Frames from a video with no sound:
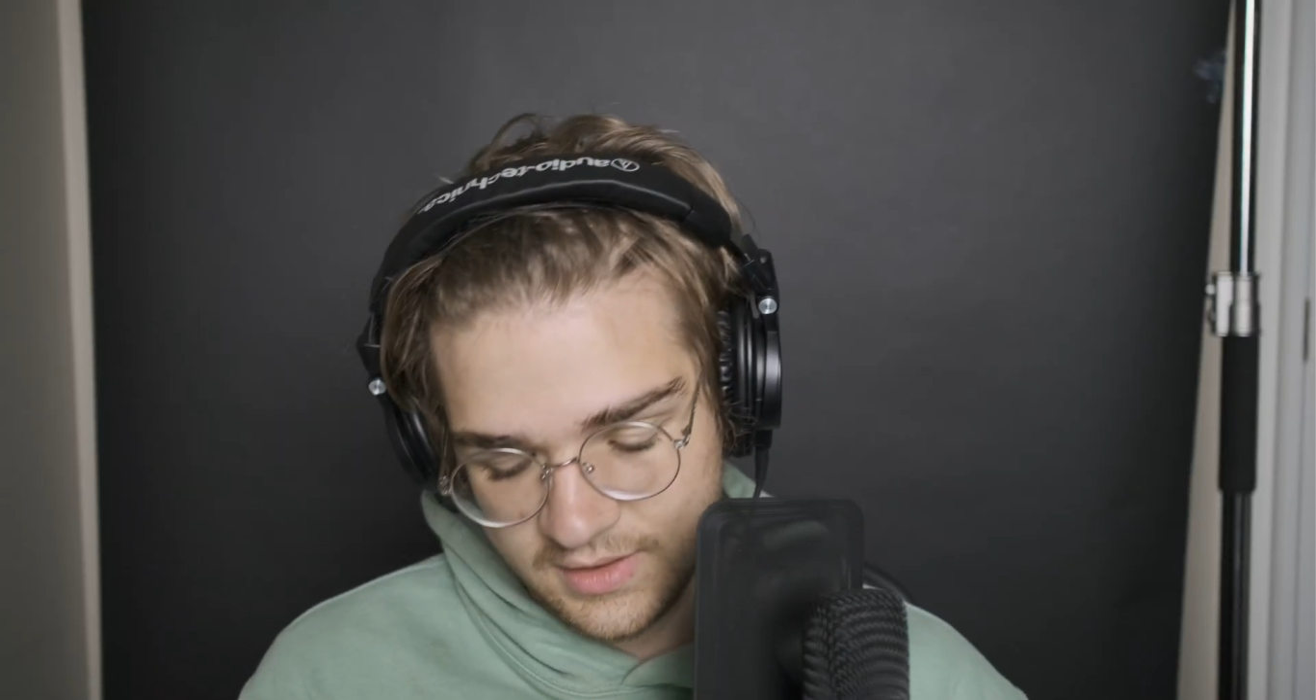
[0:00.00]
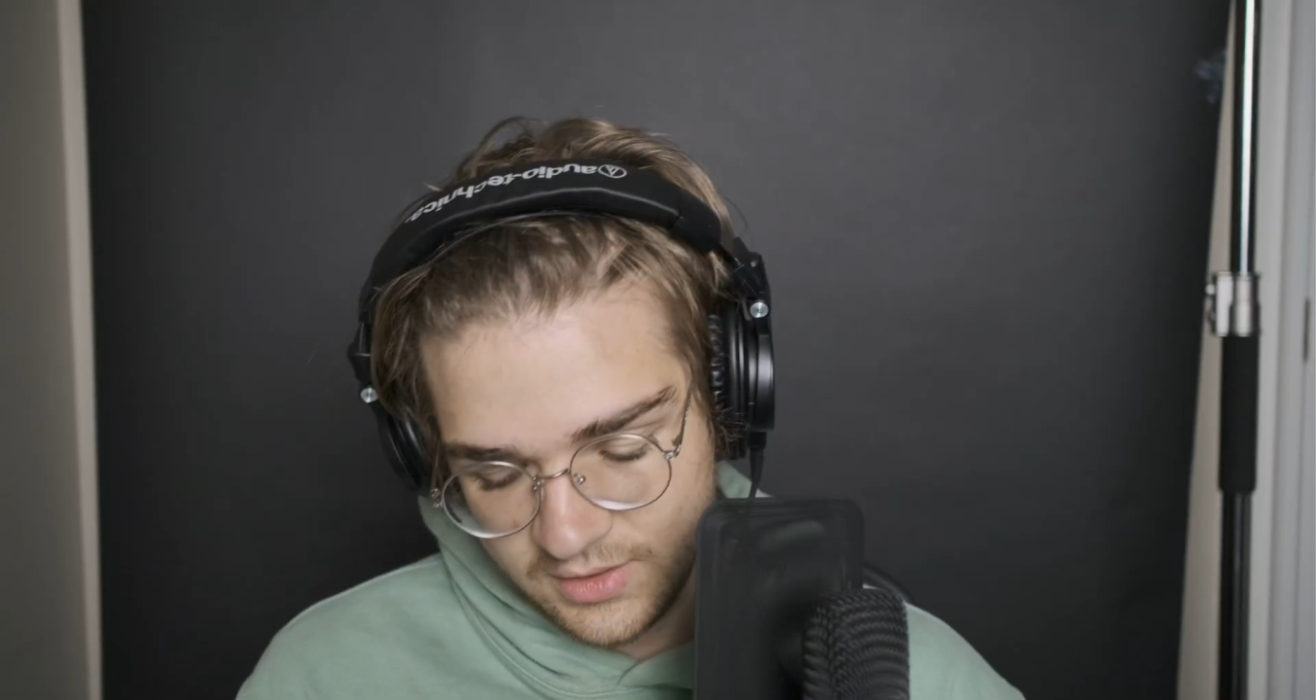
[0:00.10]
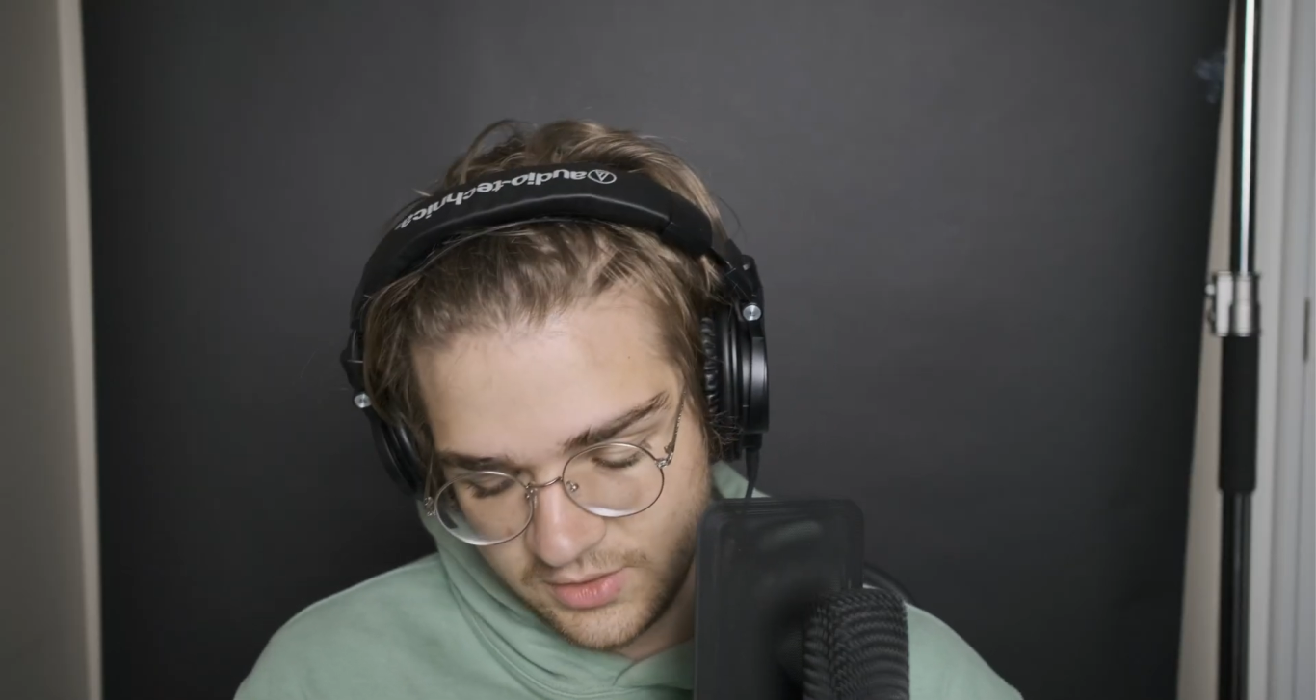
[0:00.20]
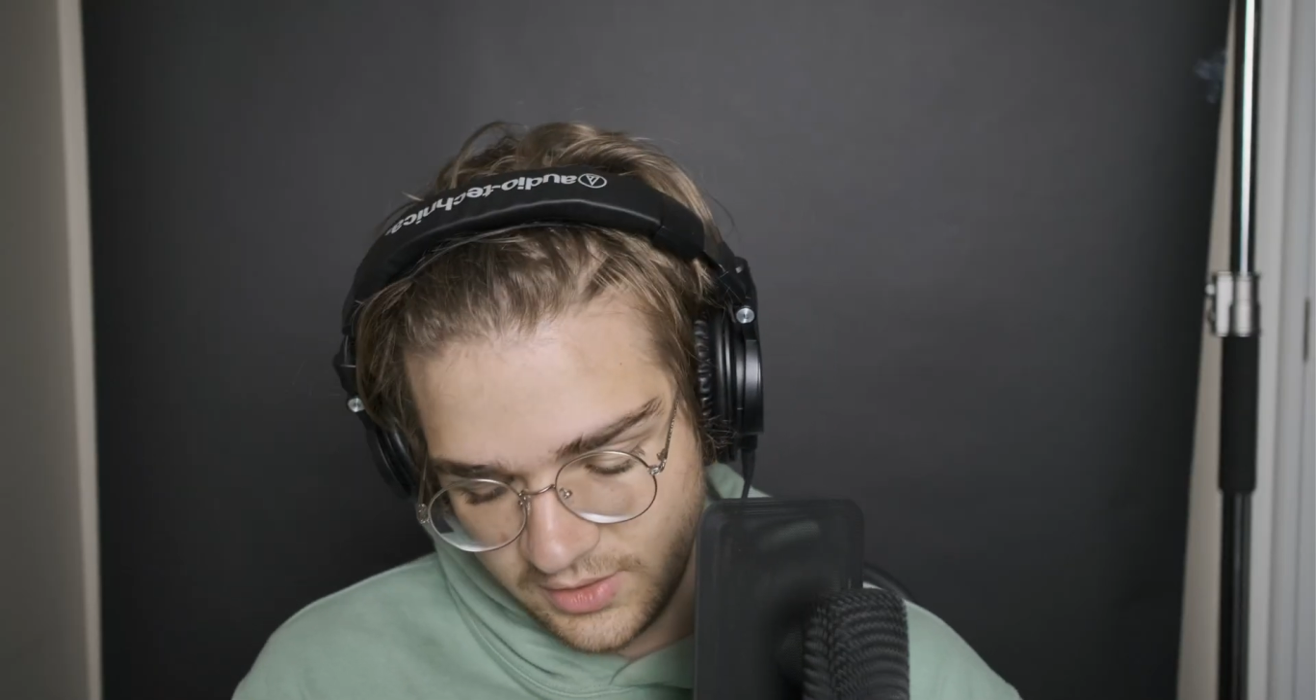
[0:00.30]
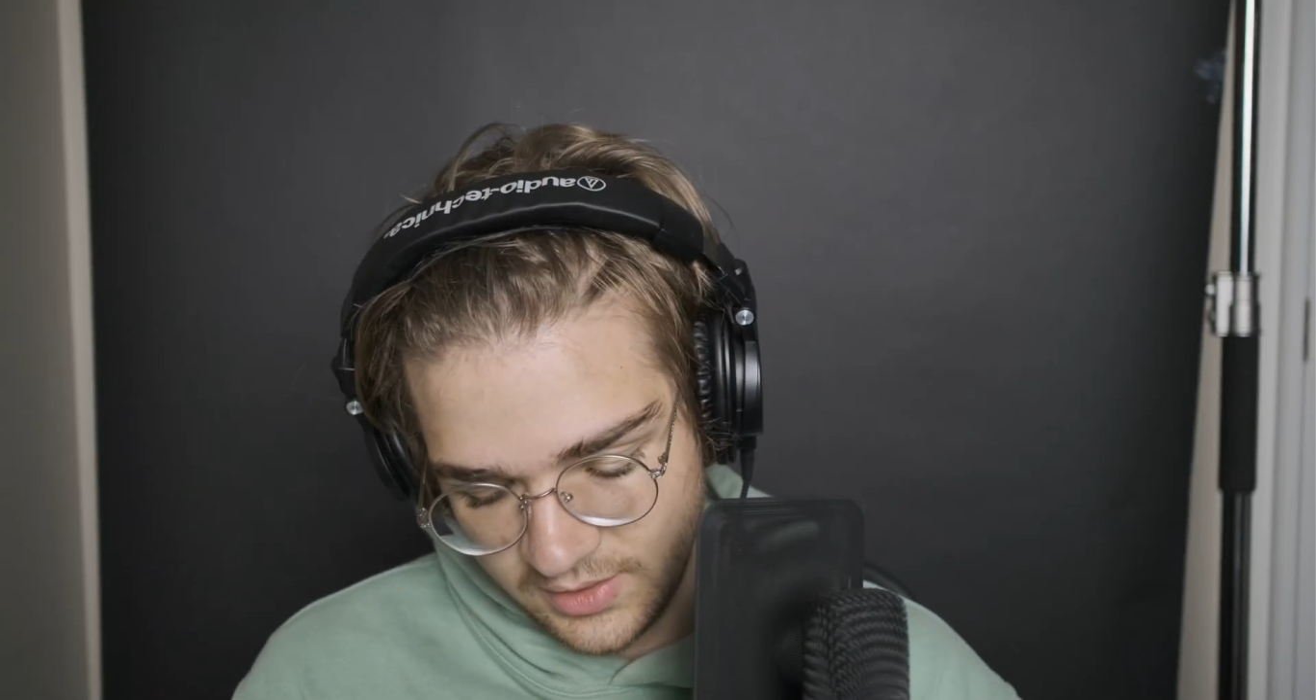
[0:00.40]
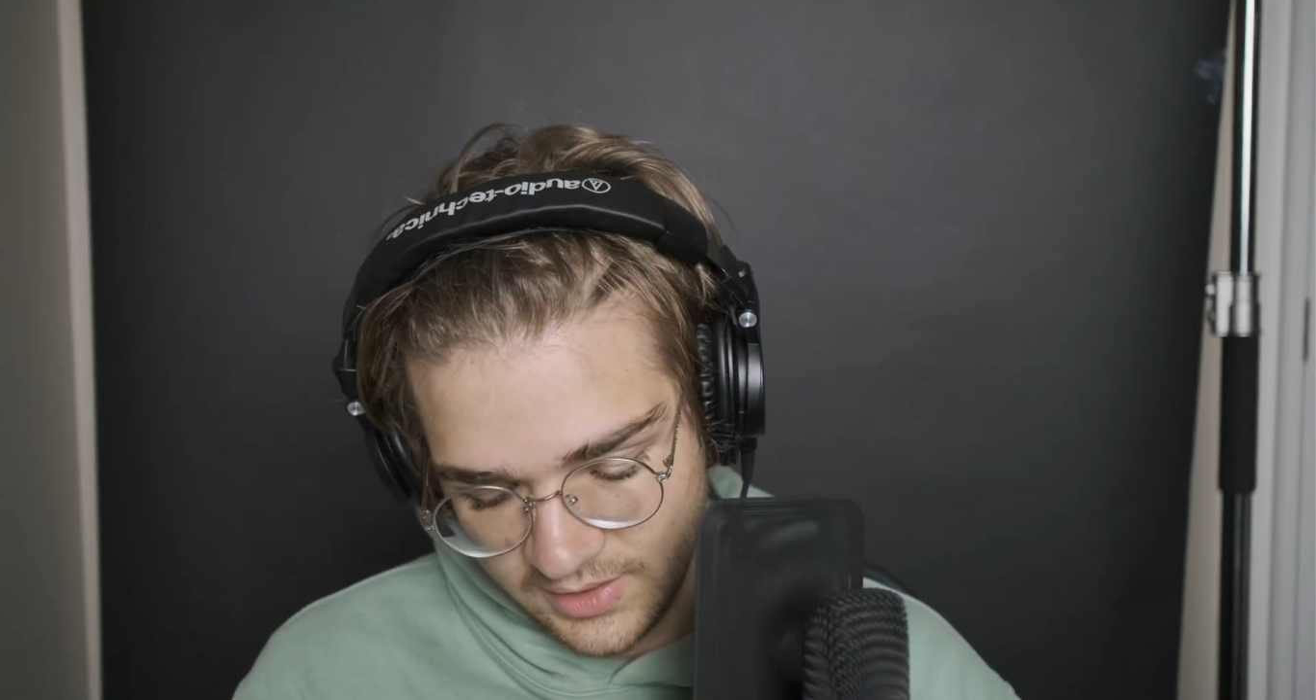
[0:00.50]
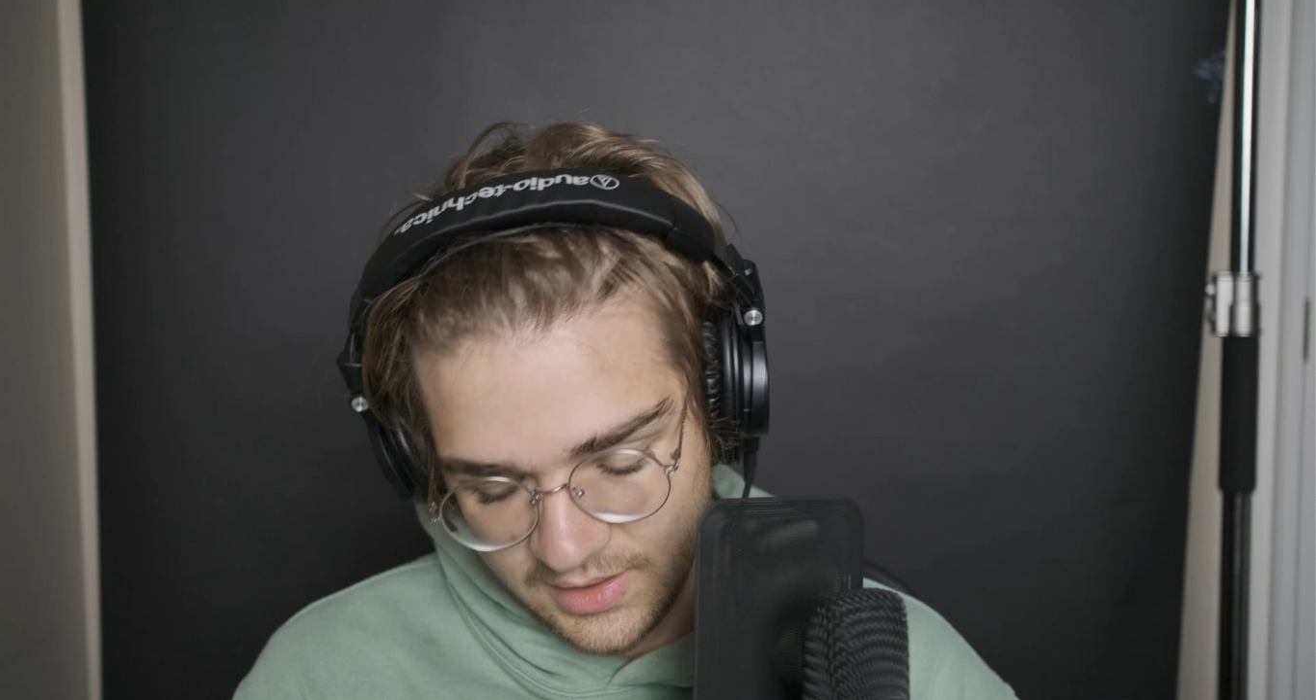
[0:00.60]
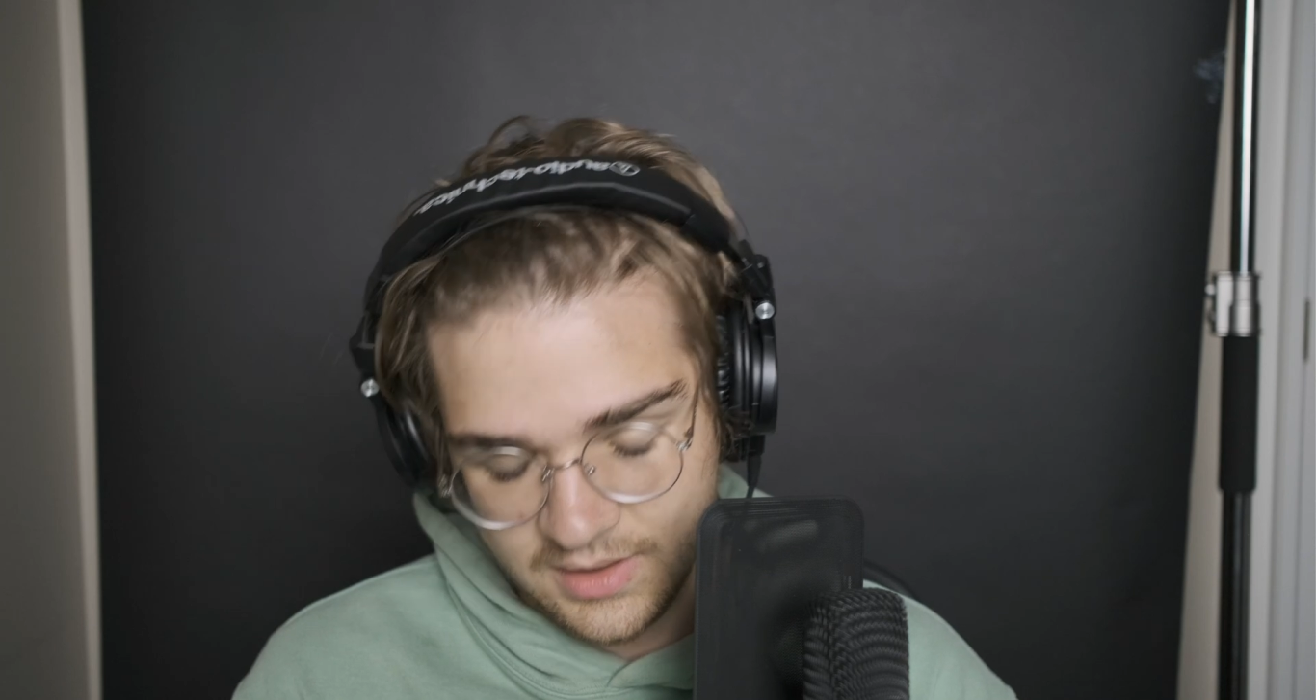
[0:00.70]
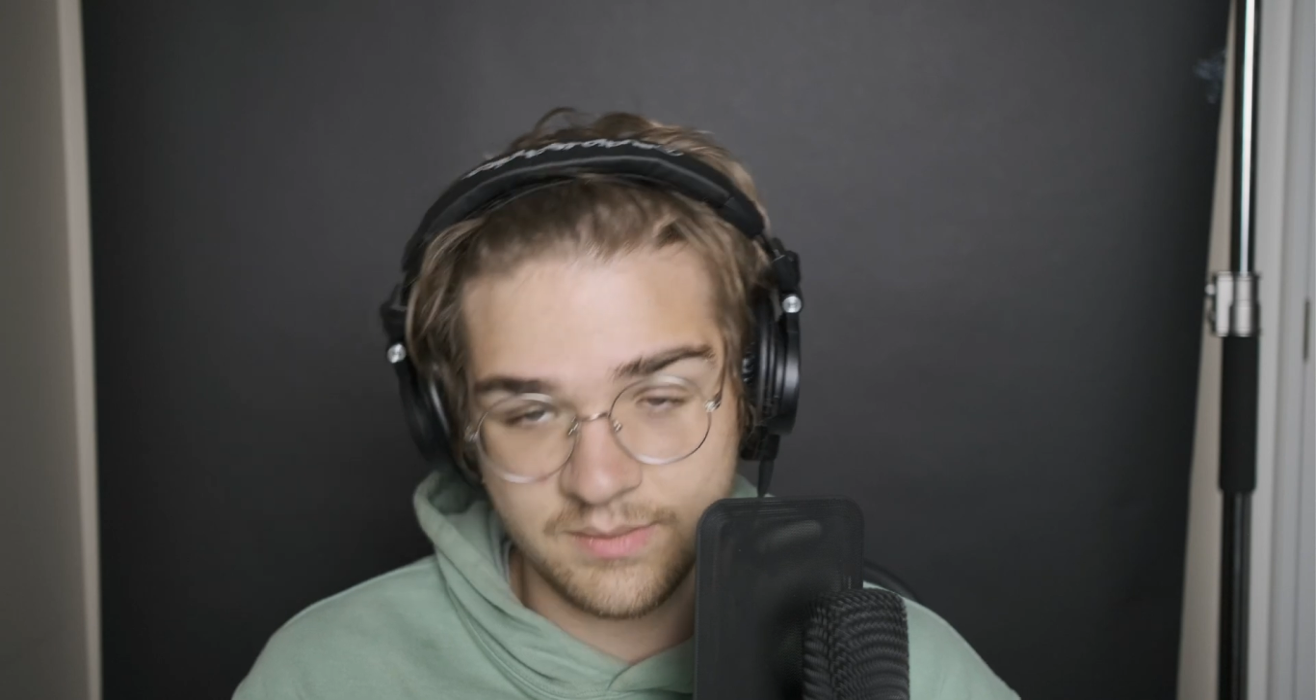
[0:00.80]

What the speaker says: internally,